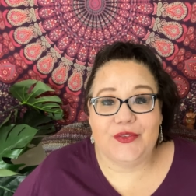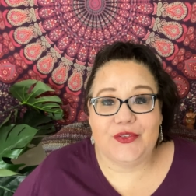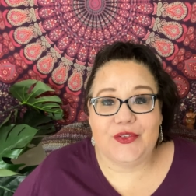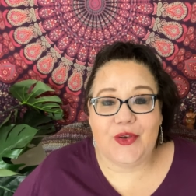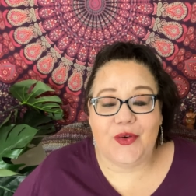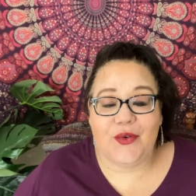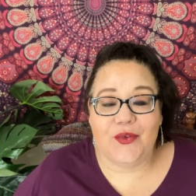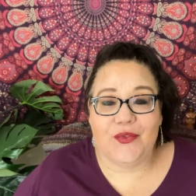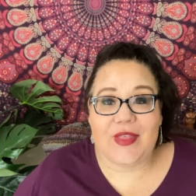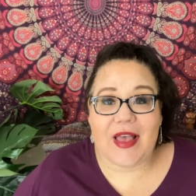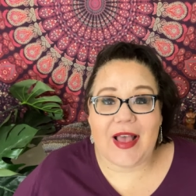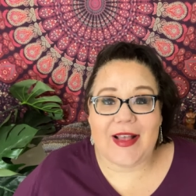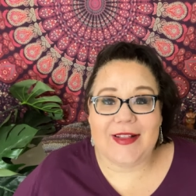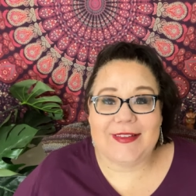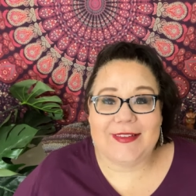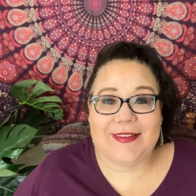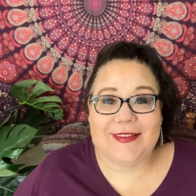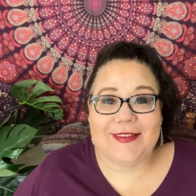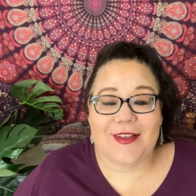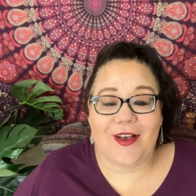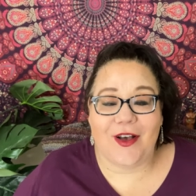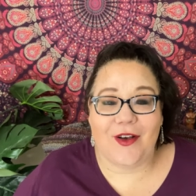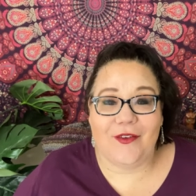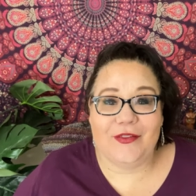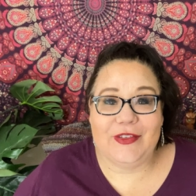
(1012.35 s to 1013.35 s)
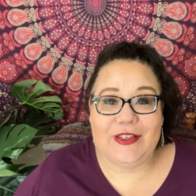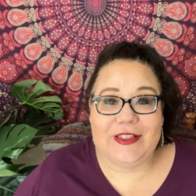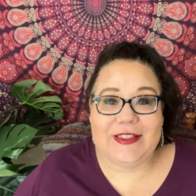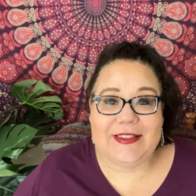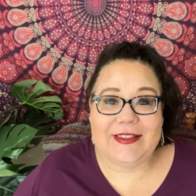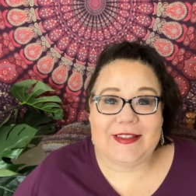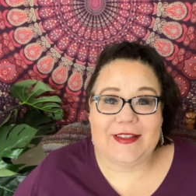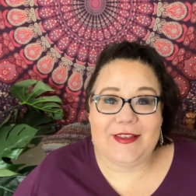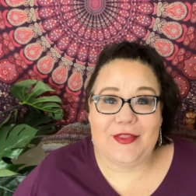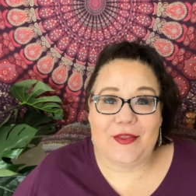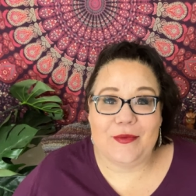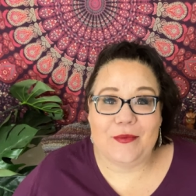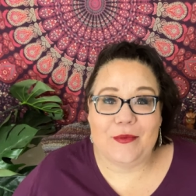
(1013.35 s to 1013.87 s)
So that's
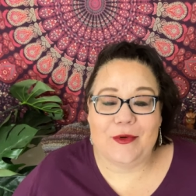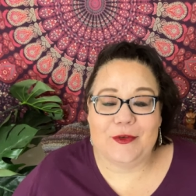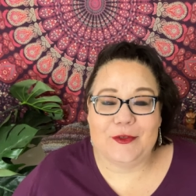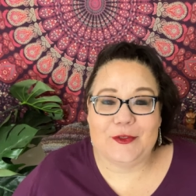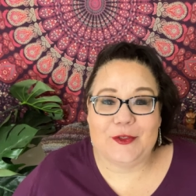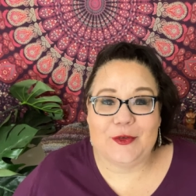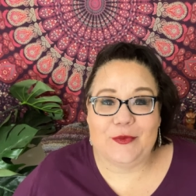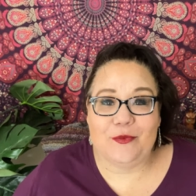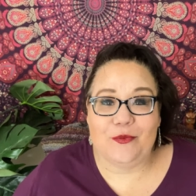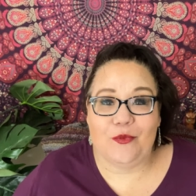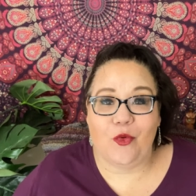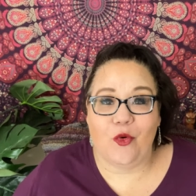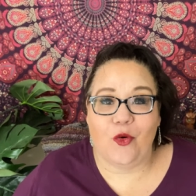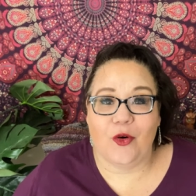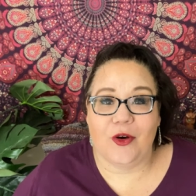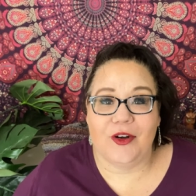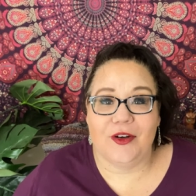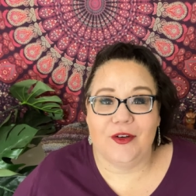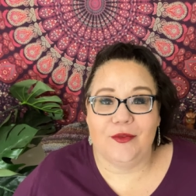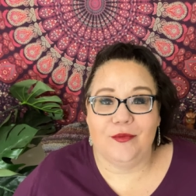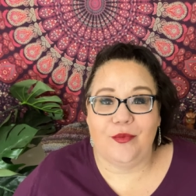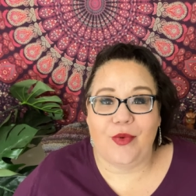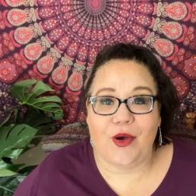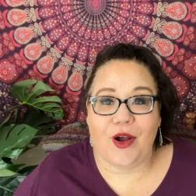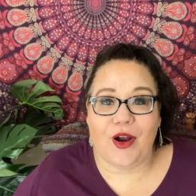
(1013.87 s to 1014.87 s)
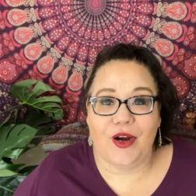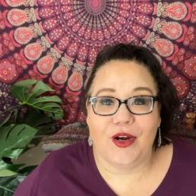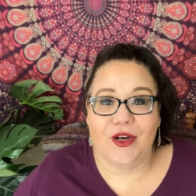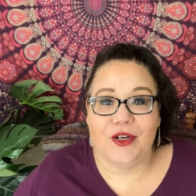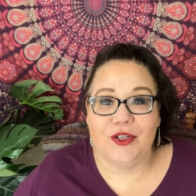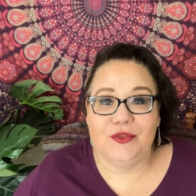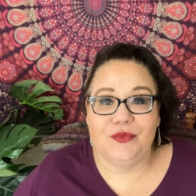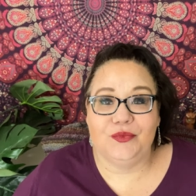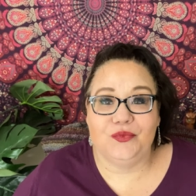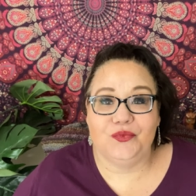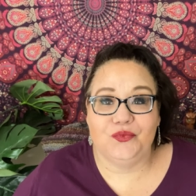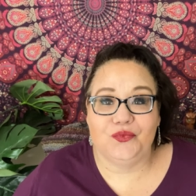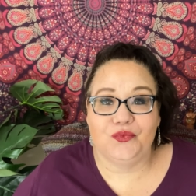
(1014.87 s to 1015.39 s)
obviously the most important
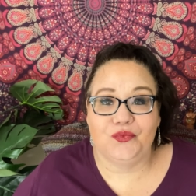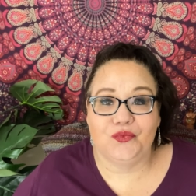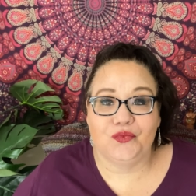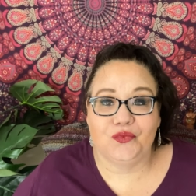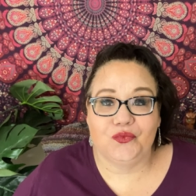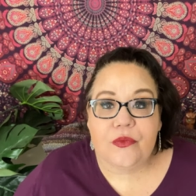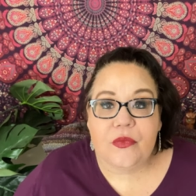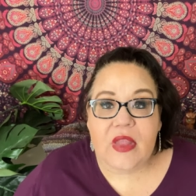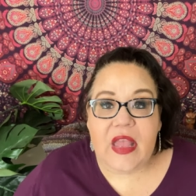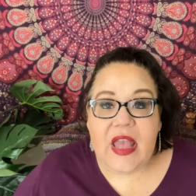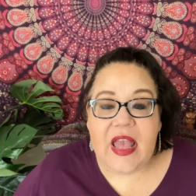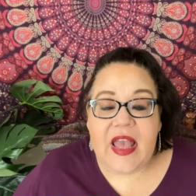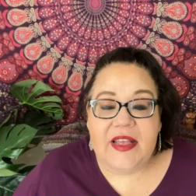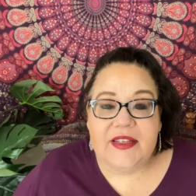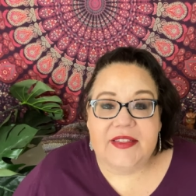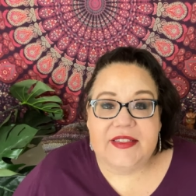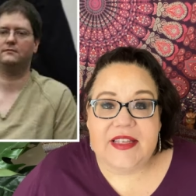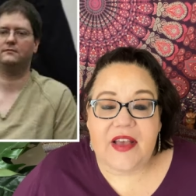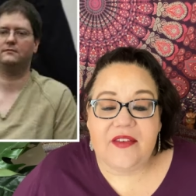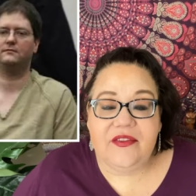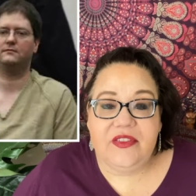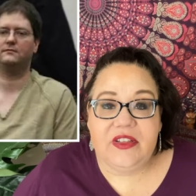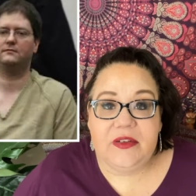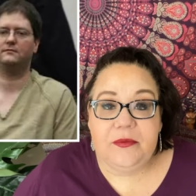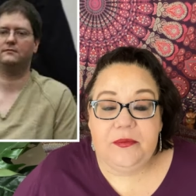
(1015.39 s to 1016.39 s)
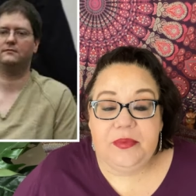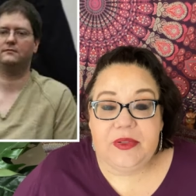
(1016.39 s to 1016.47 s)
part. Devlin